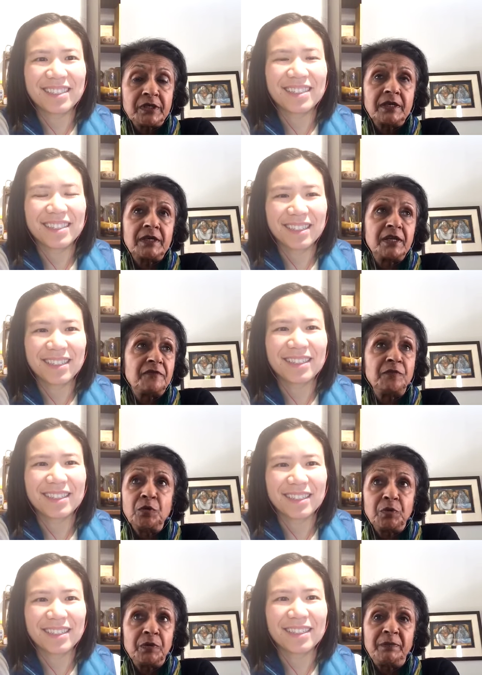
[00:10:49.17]
Speaker 1: The
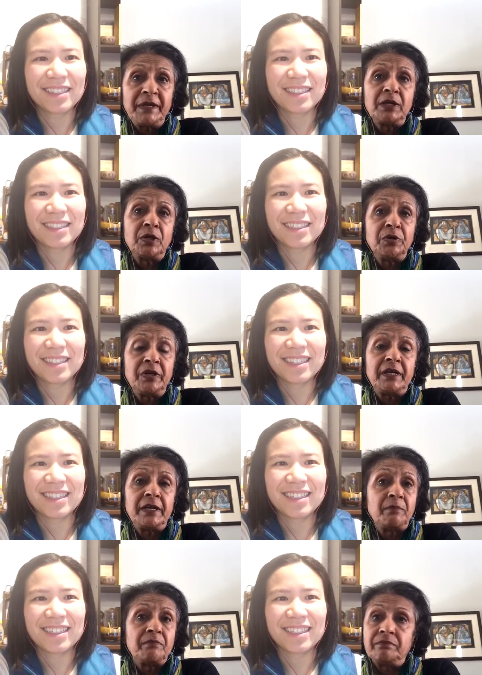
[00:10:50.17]
food will be included
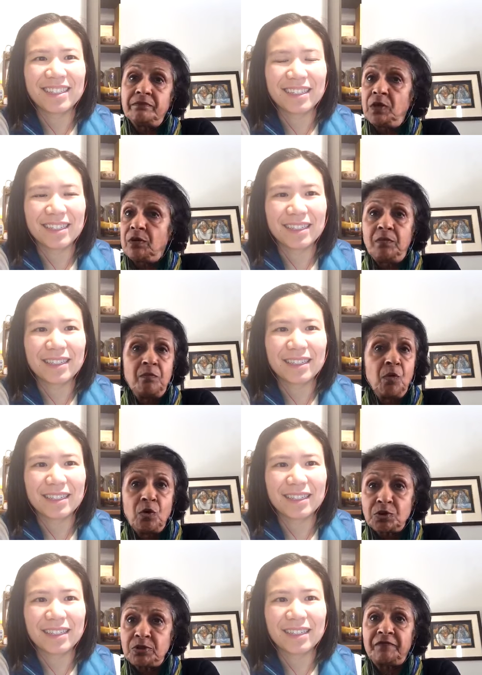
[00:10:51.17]
in, you know,
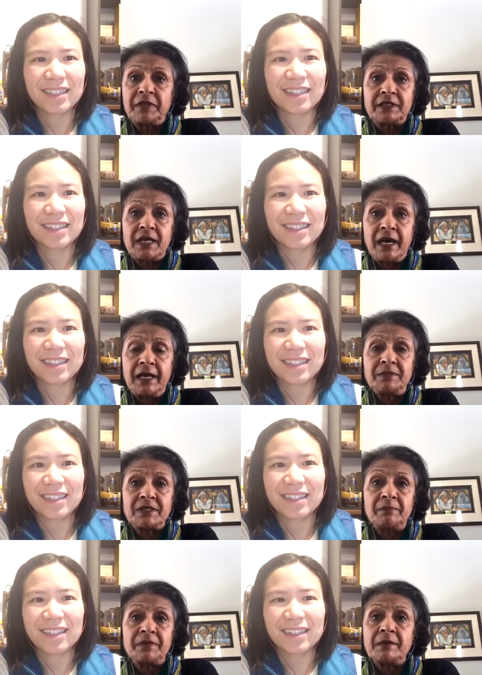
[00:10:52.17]
most of the time.
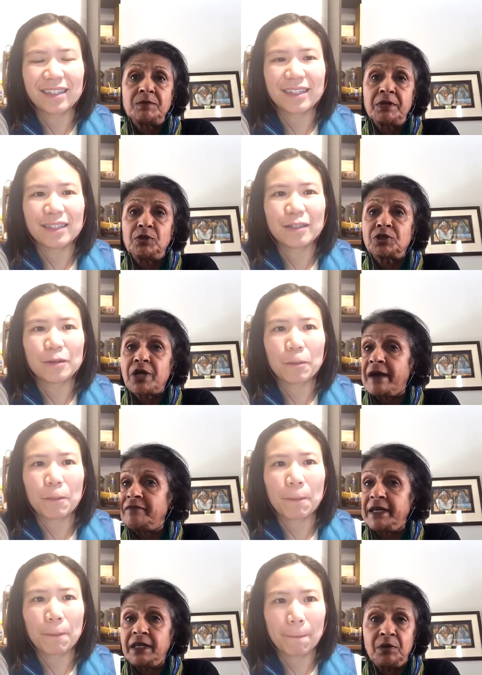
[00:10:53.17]
Sometimes when you're
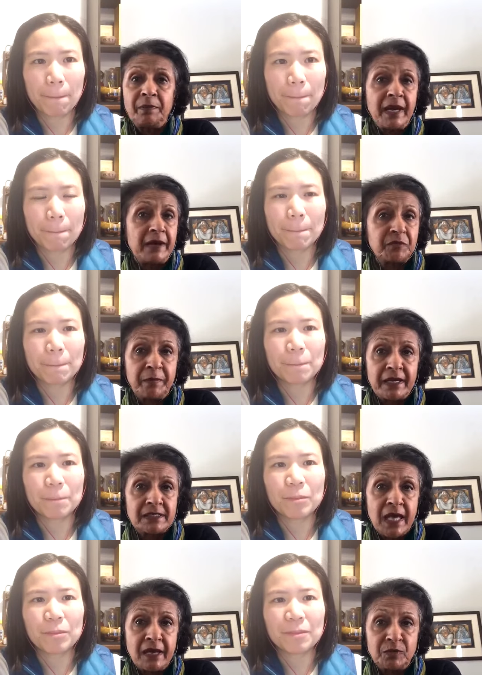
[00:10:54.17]
traveling, you may have to buy a
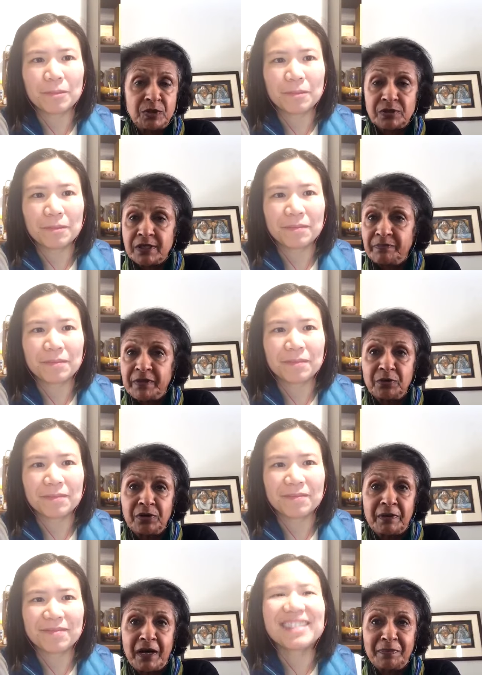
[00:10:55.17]
sandwich or something or
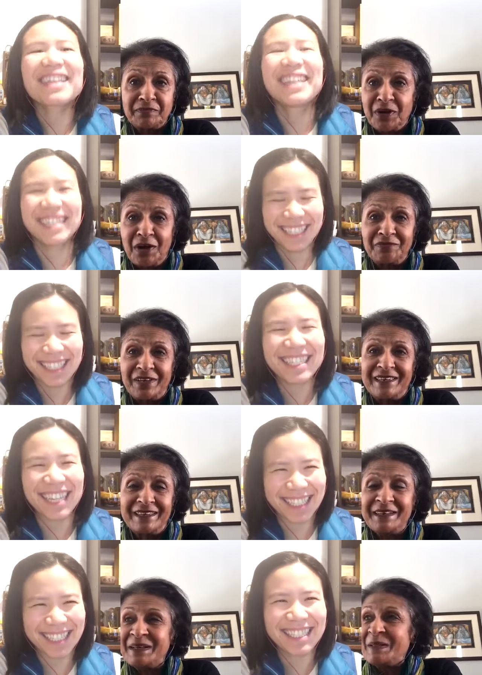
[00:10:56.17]
a cup of coffee.
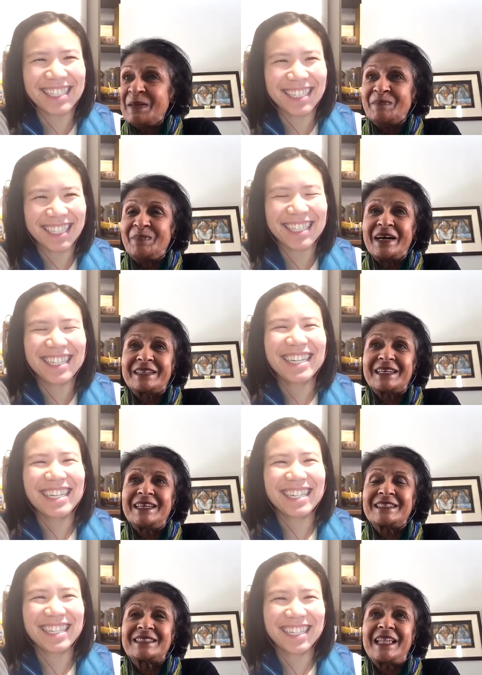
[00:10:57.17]
Yes. But
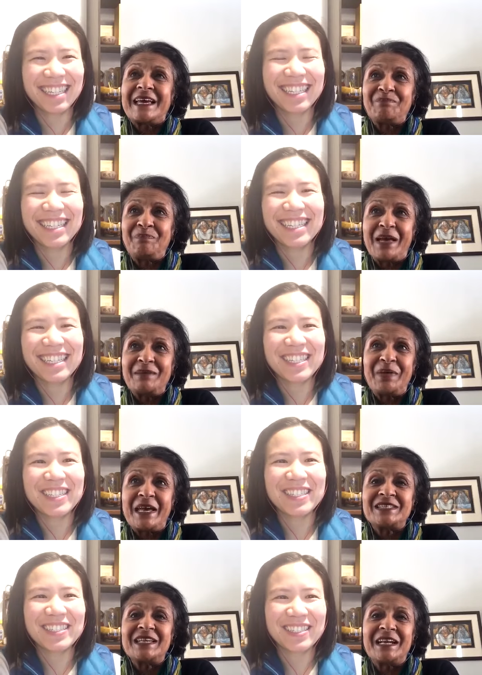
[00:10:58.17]
it's like,
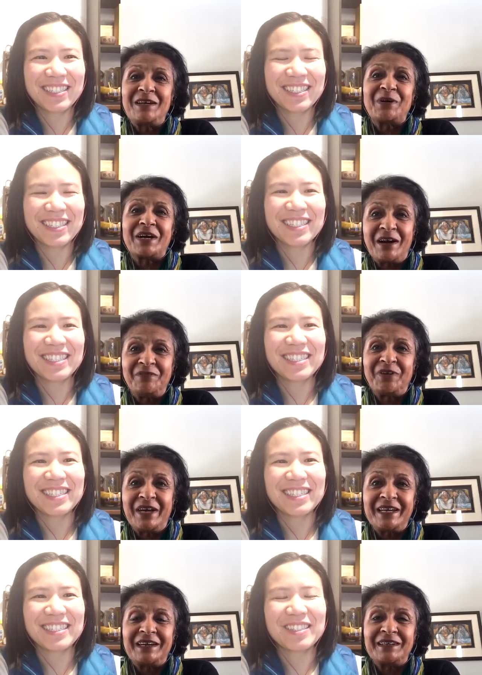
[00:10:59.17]
basically we're
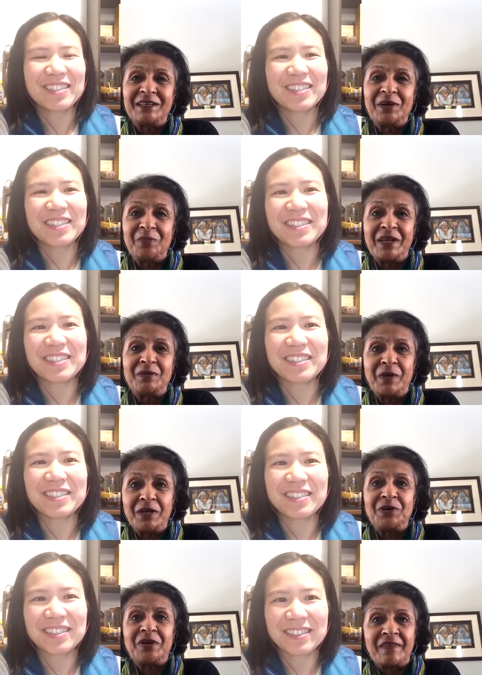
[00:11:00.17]
covering, you know, when
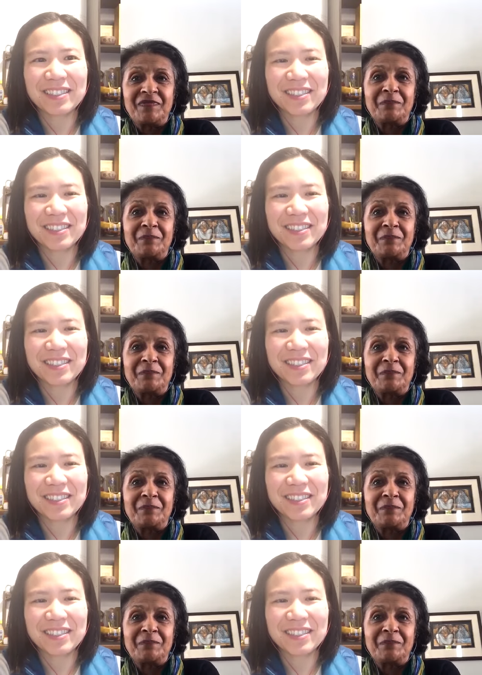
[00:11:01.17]
you're at the